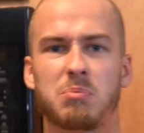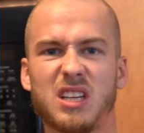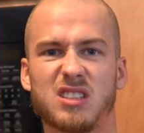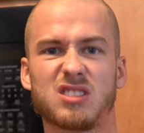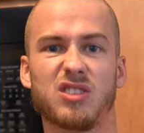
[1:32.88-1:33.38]

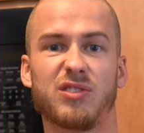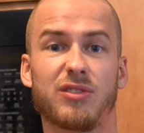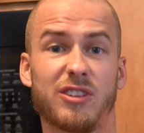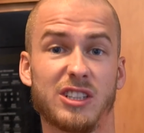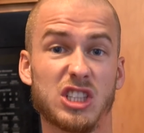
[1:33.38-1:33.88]
Piece de
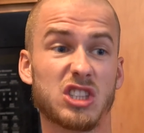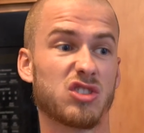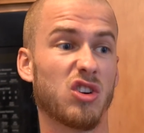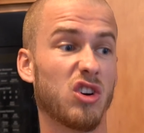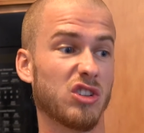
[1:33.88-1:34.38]

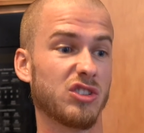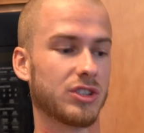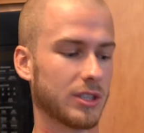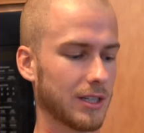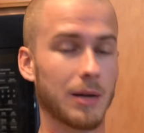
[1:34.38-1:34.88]

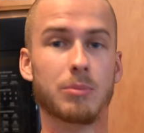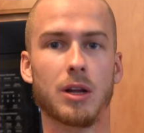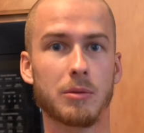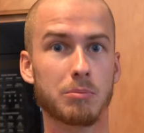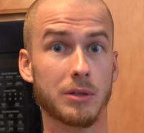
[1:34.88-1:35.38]
resistance, I
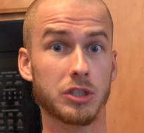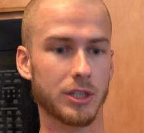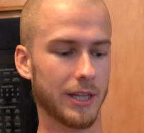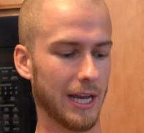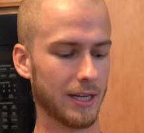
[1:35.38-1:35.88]
probably
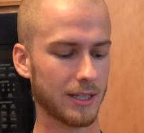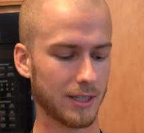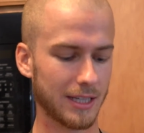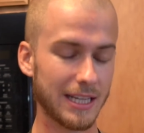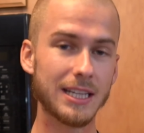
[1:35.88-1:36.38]
butchered that,
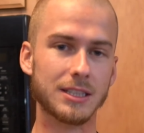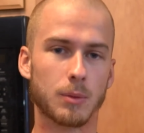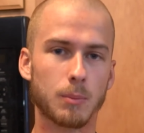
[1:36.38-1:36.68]
is,